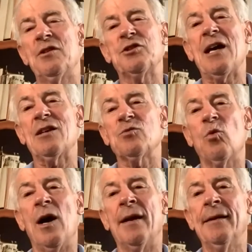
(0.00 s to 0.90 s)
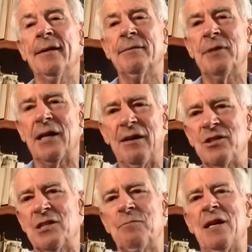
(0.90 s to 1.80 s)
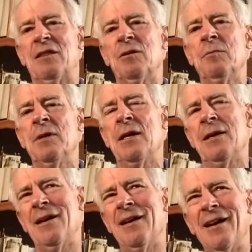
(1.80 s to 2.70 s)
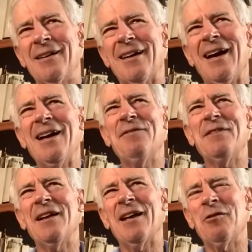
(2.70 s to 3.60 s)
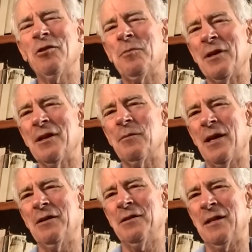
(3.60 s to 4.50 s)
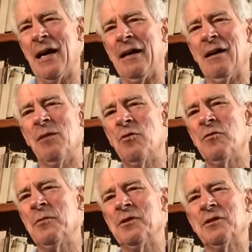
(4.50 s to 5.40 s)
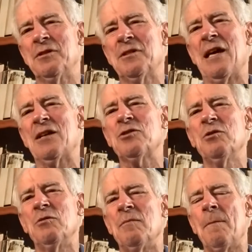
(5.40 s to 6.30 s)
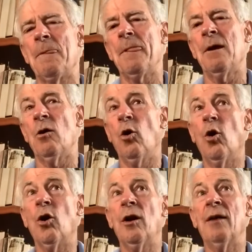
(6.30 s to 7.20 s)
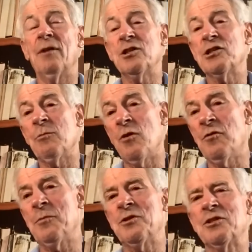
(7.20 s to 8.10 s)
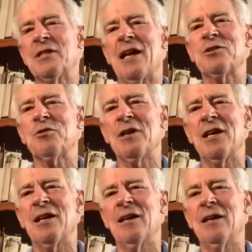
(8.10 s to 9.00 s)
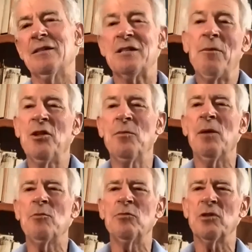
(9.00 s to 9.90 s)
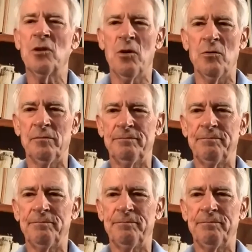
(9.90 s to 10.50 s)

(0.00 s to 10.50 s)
status 1, like I just met them, and I kind of feel I know them a little better than that, I'll move them to status 2. Or eventually I'll move them to status 3. Some of them I'll move to known.